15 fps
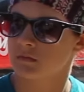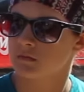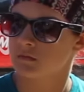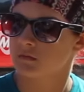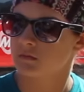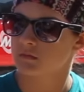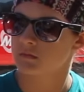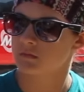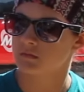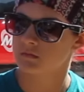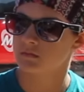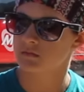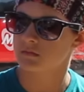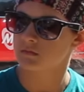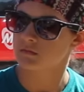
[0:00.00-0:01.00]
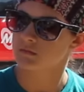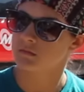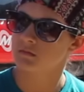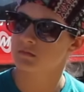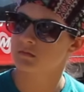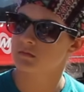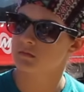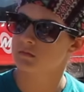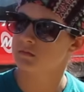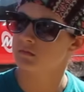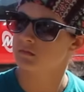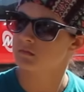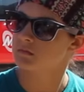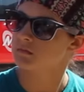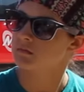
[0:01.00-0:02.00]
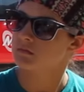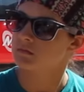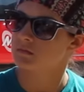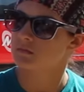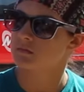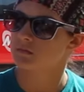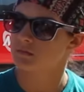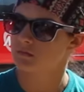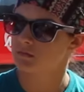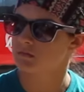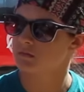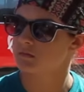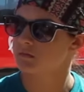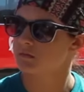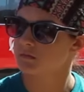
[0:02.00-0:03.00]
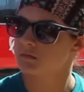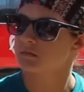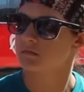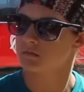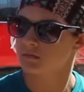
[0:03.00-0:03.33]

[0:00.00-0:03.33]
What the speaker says: [no speech]